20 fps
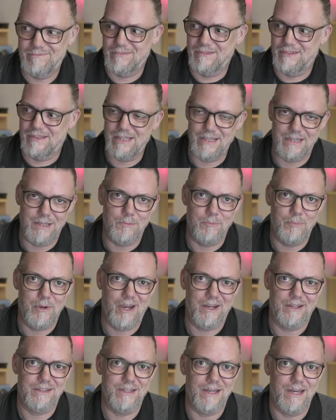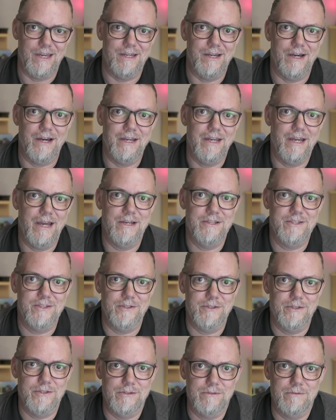the impact that A I has
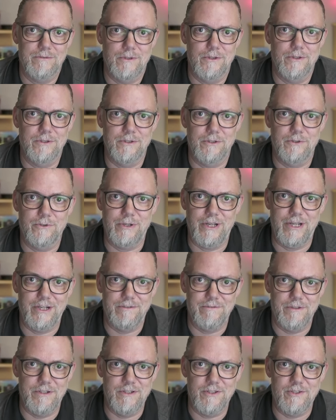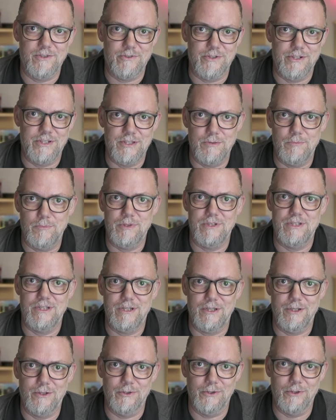on the on the creative industries in
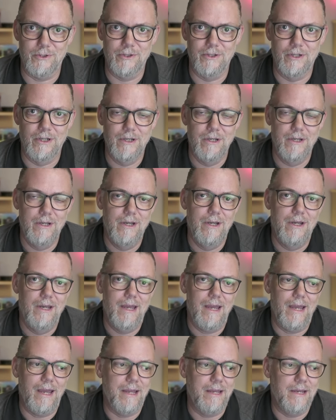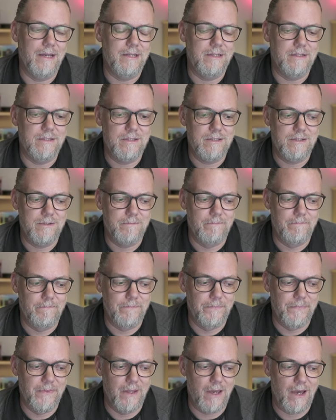particular. And
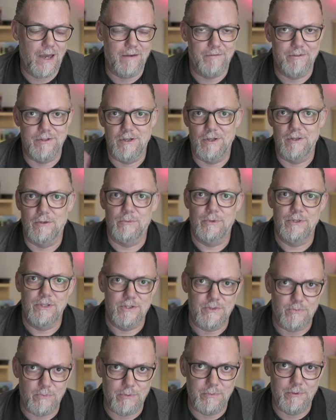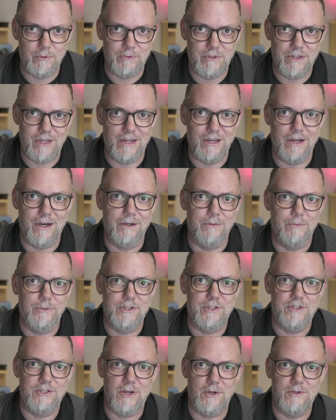I have another one that's Women with A I,
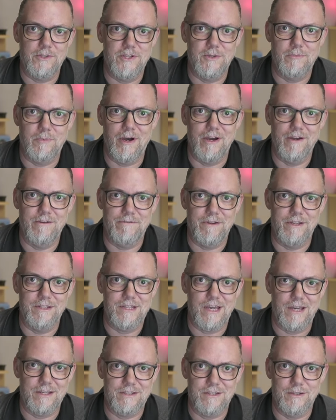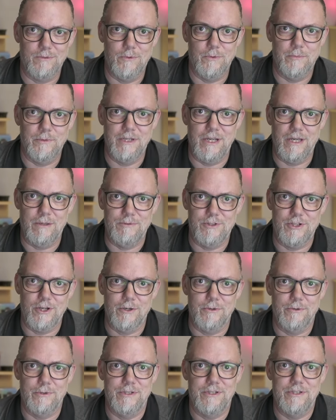which is hosted by a fantastic woman named
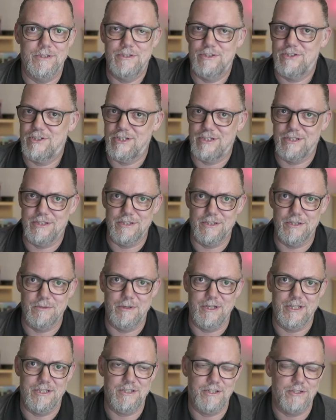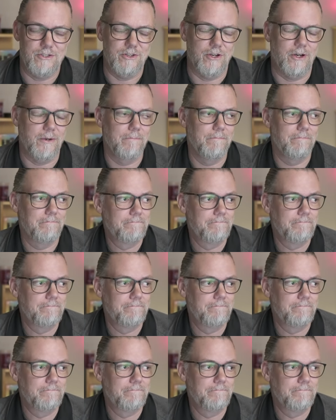Jo, and she does an amazing job.